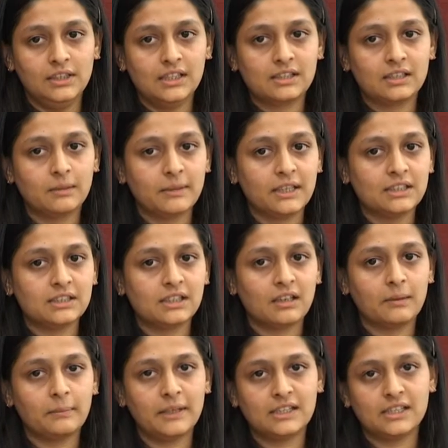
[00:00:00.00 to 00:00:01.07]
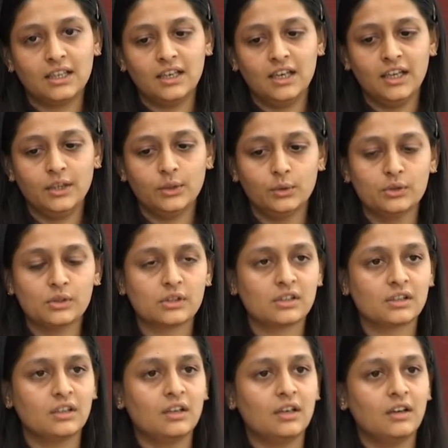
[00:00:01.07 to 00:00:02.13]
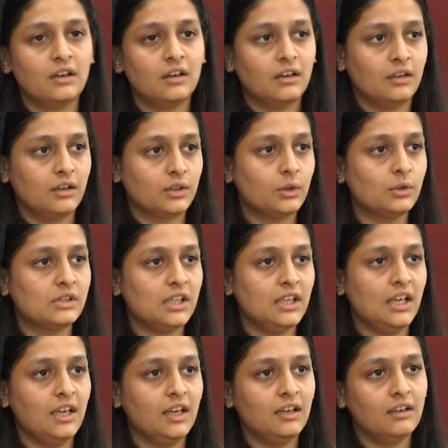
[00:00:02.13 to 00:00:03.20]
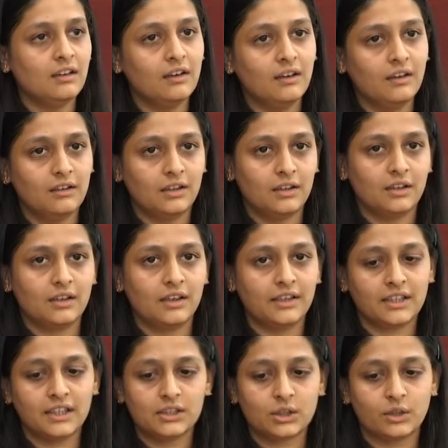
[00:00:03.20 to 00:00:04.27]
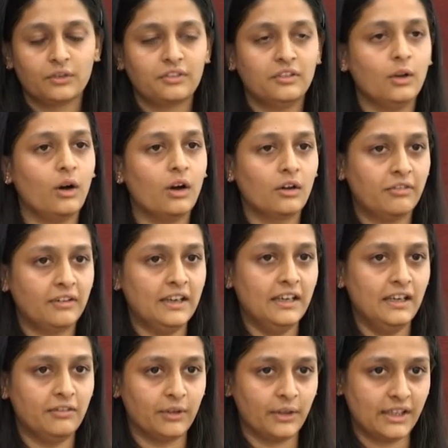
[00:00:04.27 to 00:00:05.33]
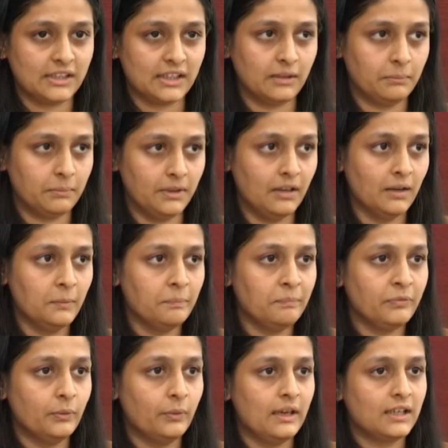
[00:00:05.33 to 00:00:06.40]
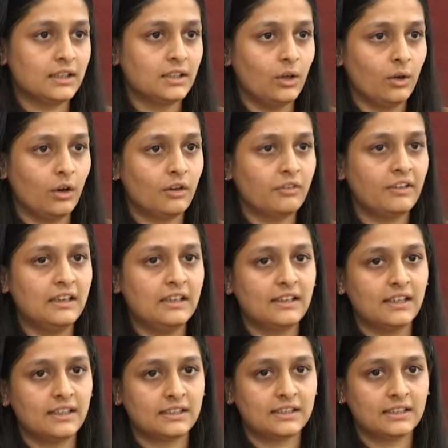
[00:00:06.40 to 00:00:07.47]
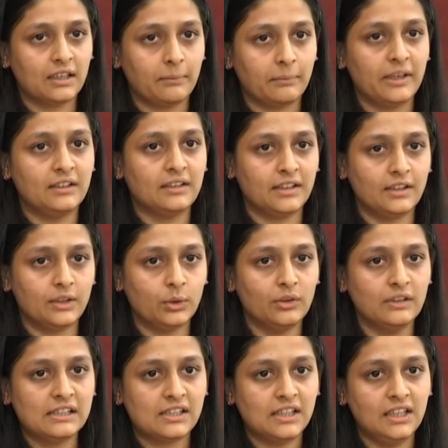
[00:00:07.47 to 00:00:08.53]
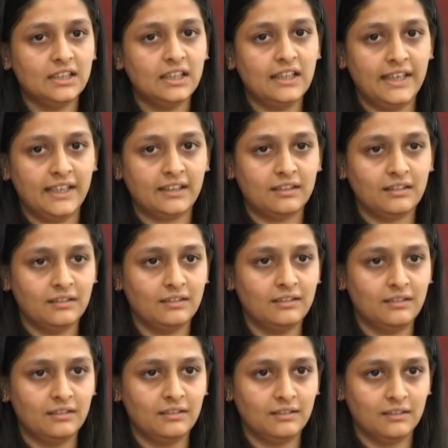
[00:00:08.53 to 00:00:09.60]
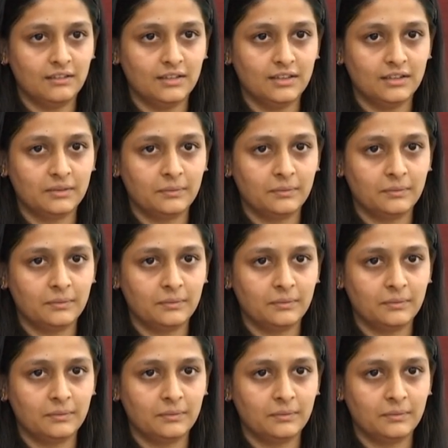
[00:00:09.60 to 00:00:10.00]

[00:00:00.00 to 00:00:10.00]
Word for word: these commands are basically used uh, to see uh, contents of log file for example where the log file gets appended you will see the late uh,